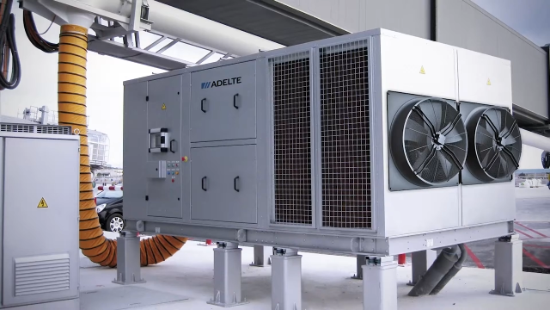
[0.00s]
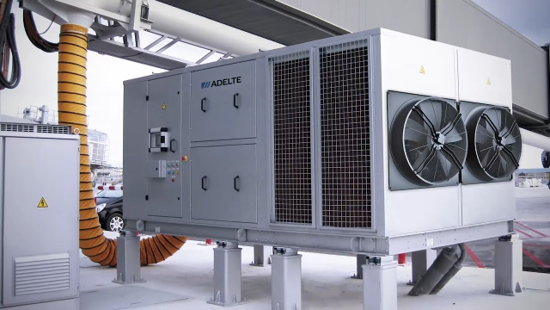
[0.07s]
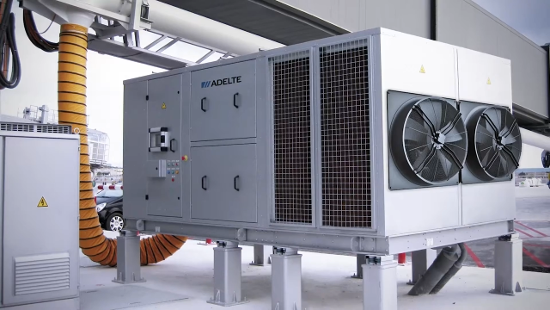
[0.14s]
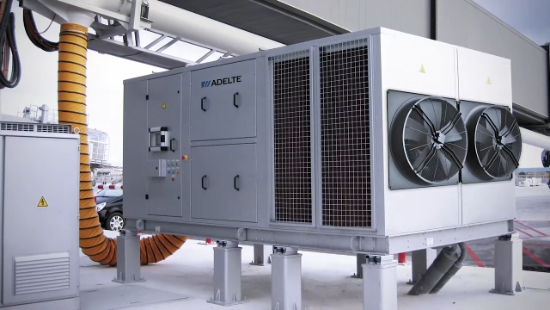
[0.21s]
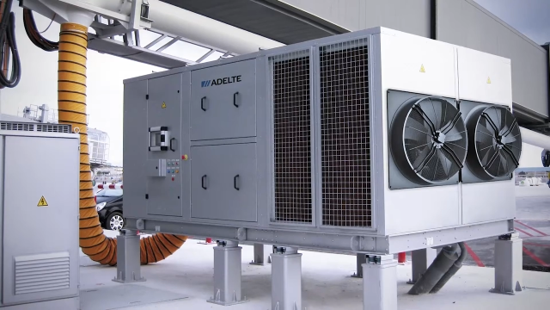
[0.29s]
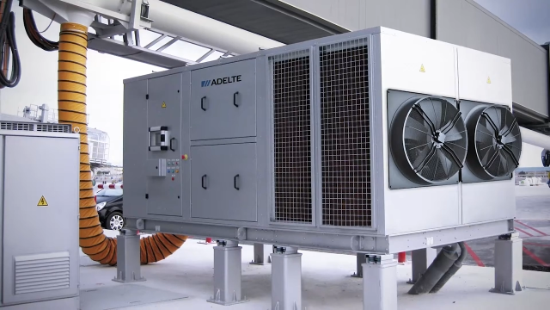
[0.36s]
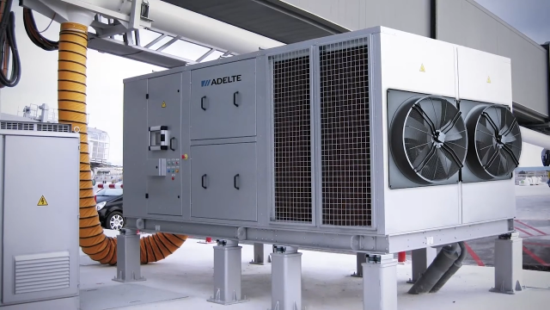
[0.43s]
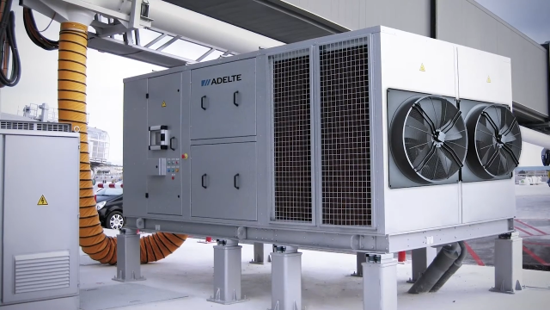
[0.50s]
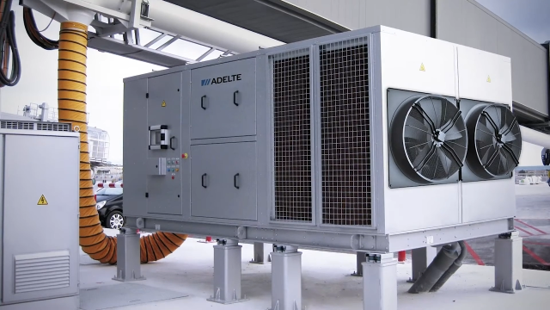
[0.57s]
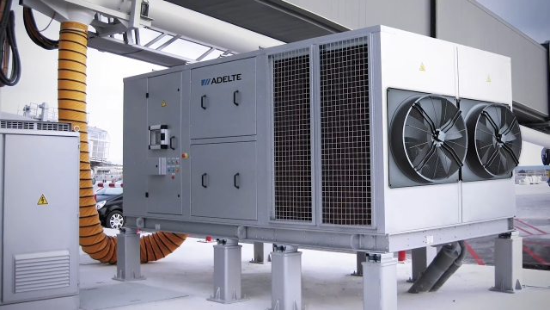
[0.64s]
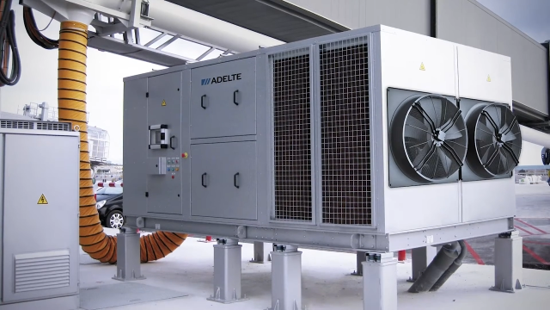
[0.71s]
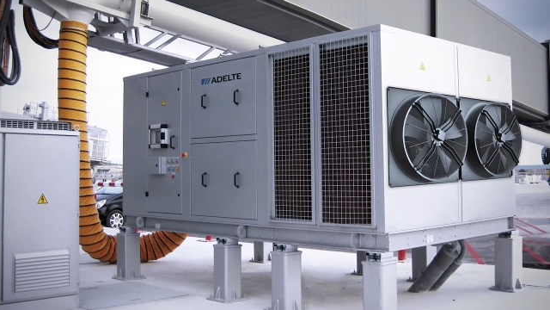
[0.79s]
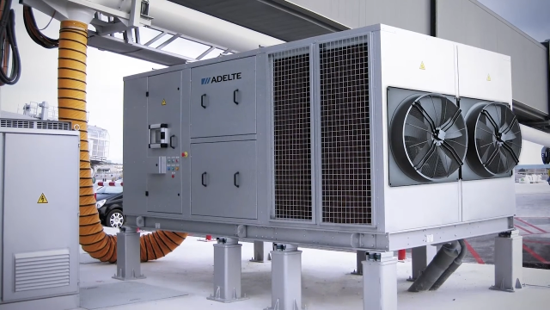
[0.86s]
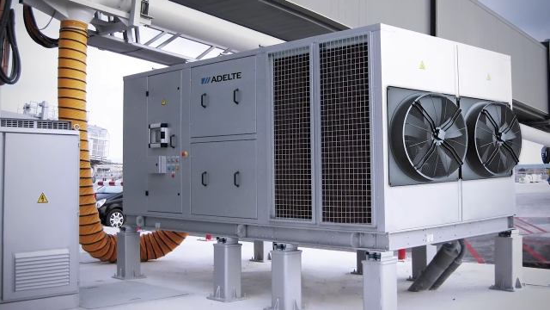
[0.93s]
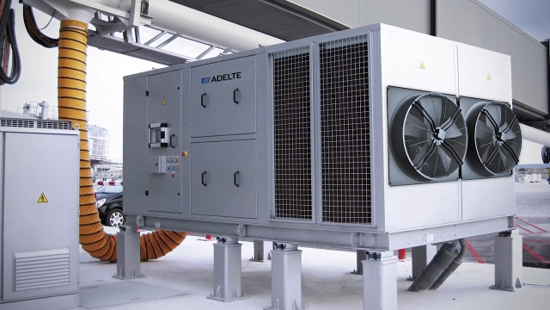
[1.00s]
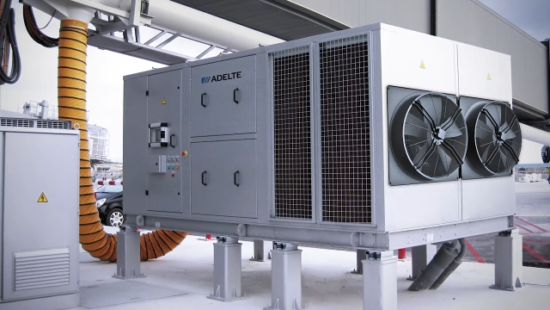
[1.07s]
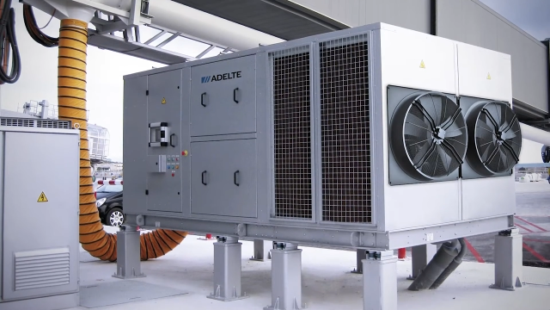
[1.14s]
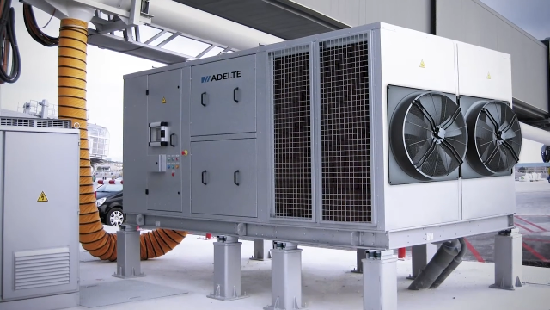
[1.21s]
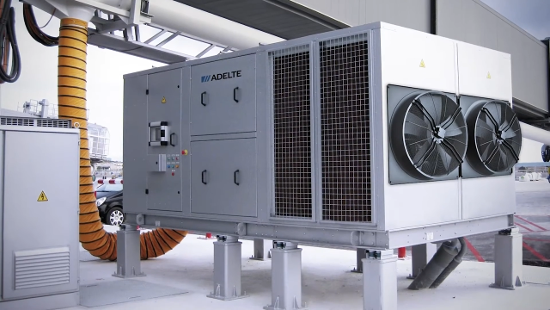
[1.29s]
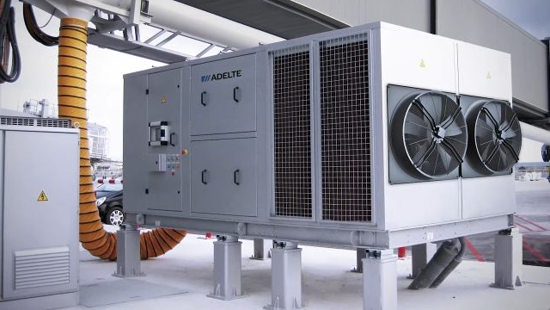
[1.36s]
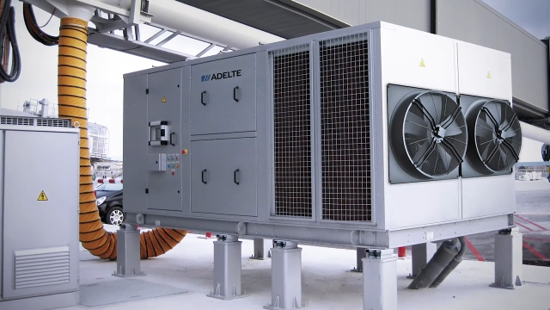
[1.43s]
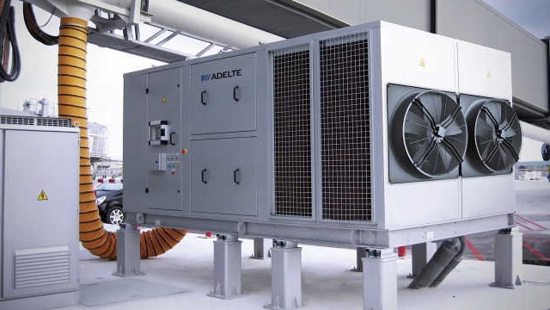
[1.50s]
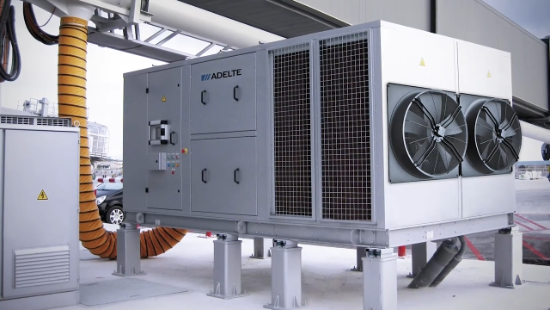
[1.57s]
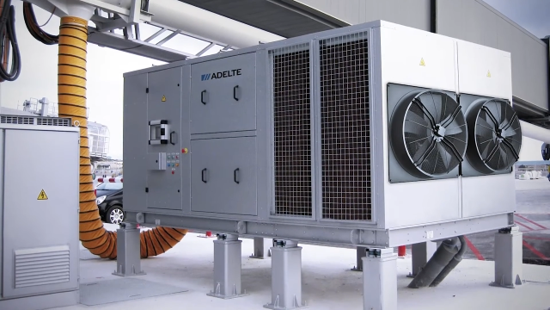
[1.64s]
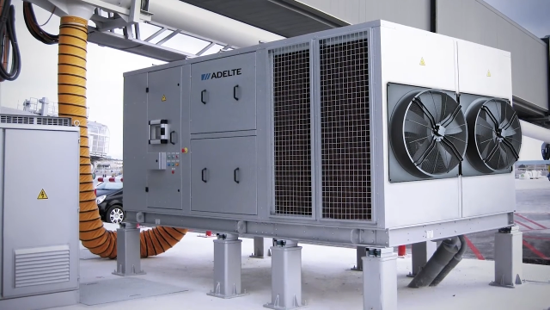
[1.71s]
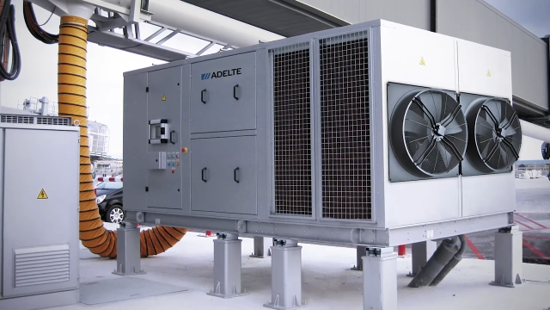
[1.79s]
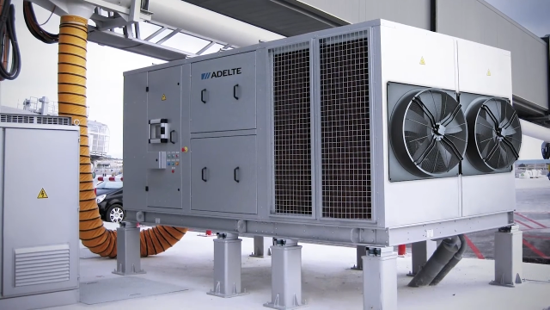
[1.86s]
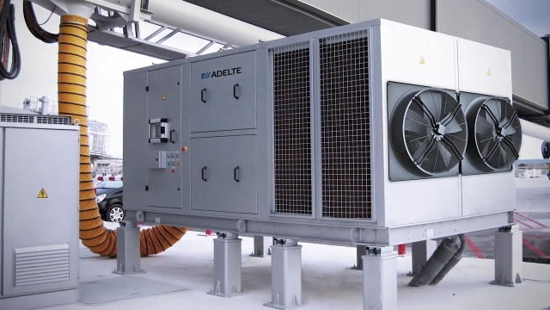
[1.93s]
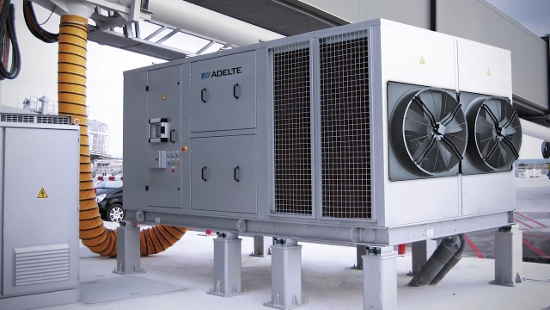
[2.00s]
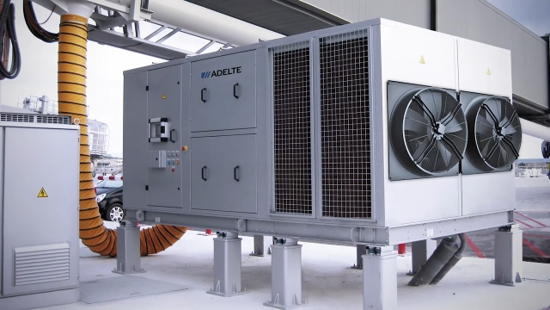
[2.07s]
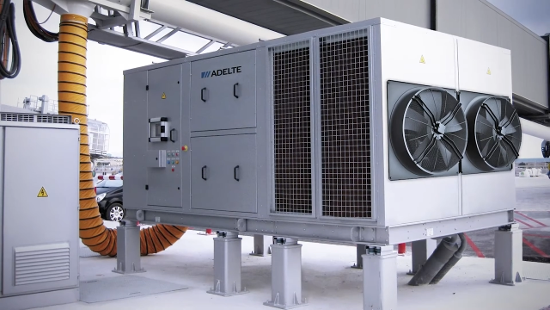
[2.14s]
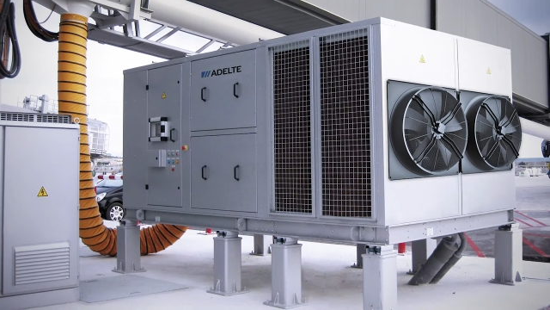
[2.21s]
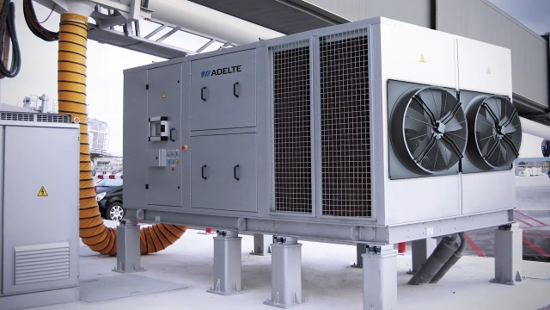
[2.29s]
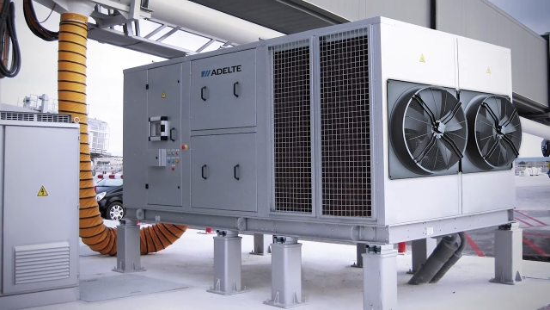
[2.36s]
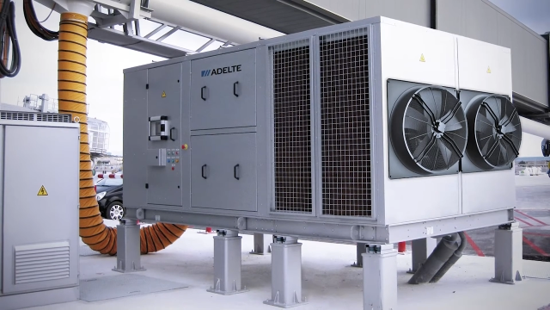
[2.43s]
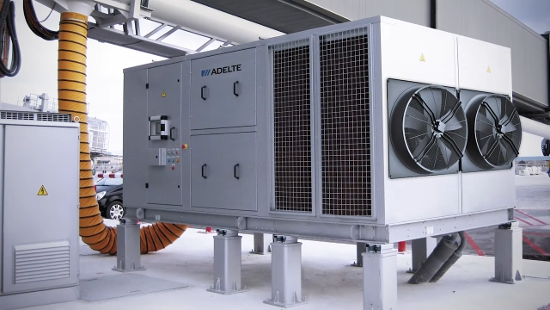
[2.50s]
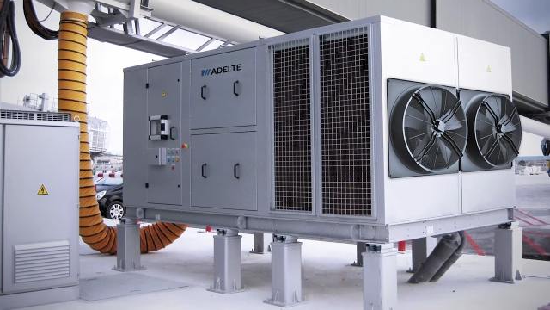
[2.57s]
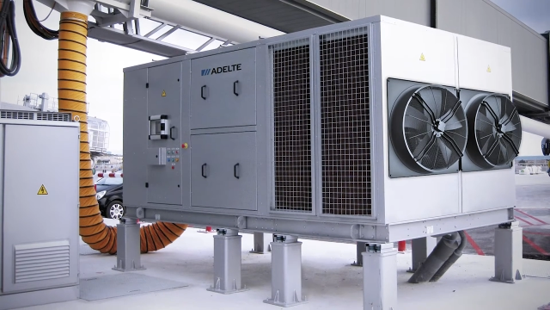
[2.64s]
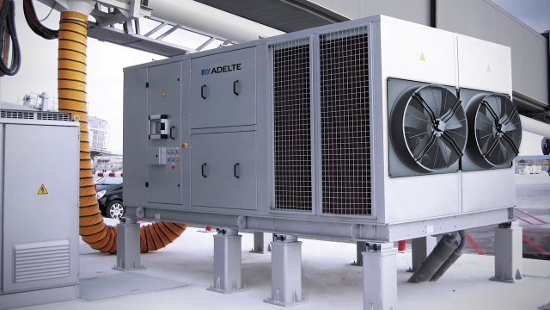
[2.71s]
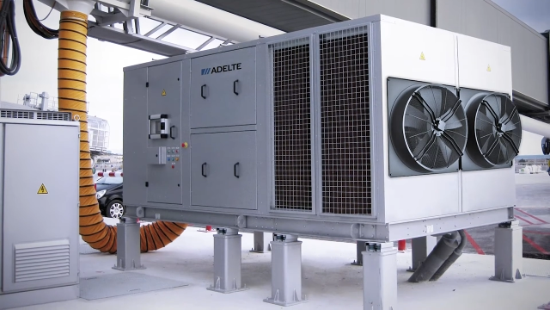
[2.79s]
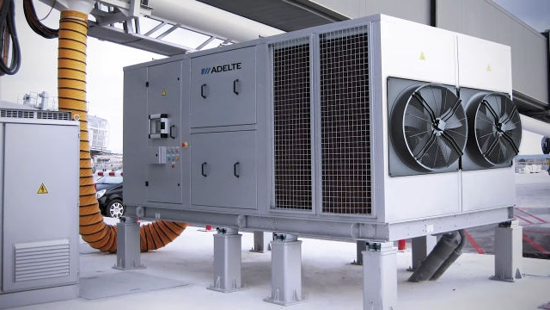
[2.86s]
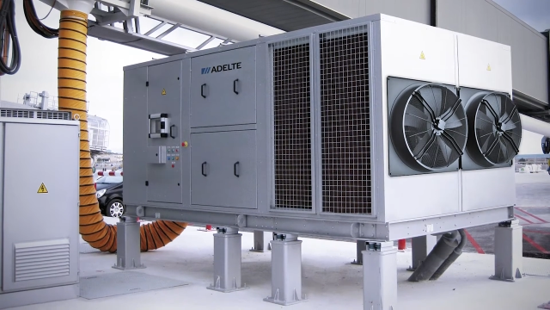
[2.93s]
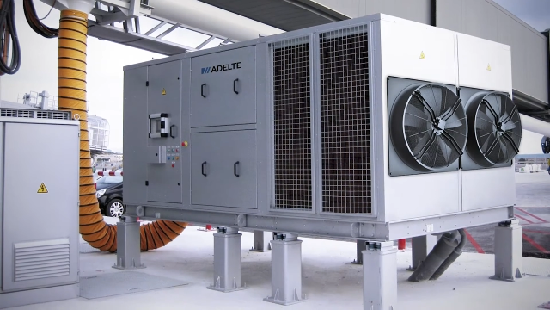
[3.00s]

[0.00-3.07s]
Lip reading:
(no speaker visible)